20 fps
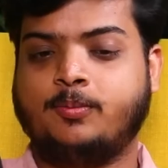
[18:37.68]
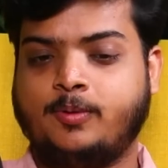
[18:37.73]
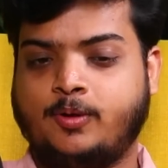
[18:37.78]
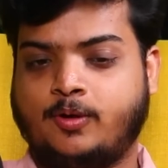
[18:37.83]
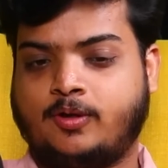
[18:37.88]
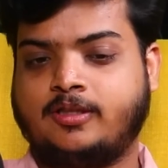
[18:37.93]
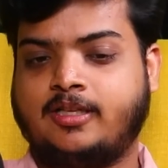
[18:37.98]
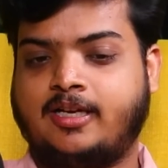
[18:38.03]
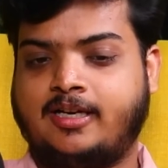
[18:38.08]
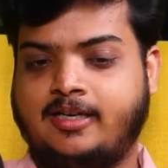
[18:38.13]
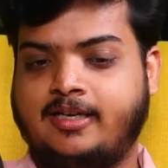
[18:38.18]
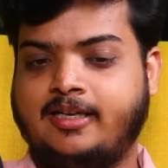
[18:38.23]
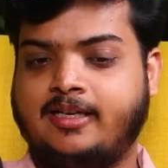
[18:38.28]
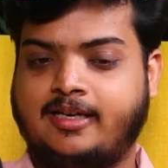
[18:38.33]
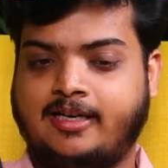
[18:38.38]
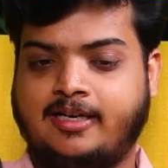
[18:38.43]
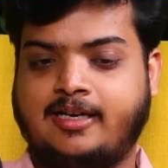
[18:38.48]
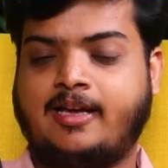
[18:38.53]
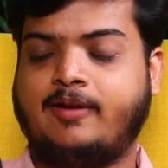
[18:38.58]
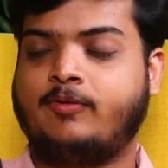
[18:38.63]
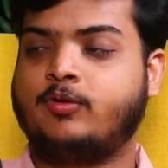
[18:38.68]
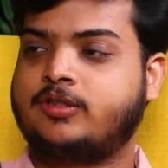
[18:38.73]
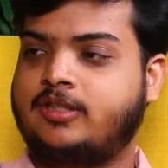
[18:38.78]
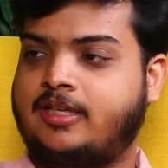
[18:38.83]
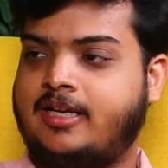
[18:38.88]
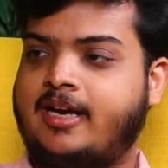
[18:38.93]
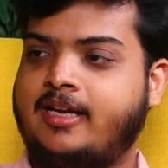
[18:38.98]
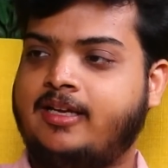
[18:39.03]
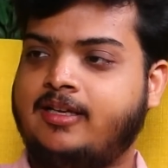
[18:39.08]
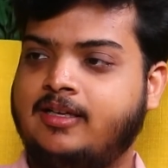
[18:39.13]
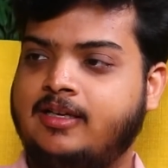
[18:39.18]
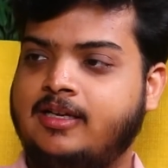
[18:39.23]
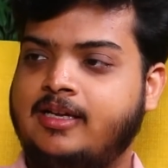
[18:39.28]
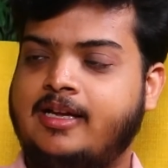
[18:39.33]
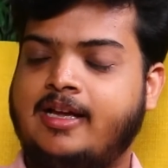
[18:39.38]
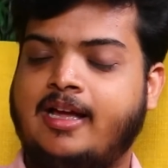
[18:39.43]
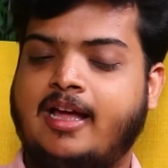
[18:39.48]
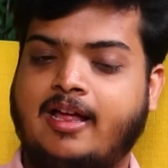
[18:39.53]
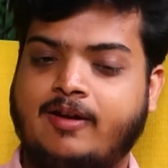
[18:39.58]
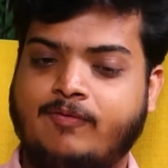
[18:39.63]
to me on that day, right? I was crying.
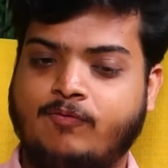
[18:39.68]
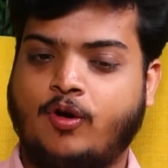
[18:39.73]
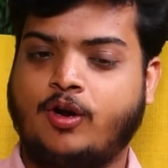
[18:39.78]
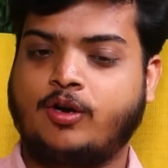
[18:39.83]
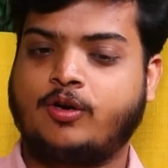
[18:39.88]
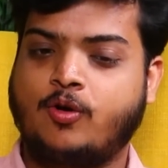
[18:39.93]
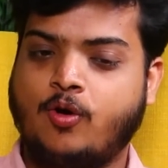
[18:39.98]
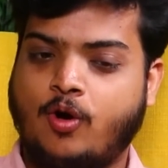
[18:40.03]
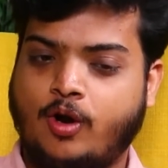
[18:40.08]
And what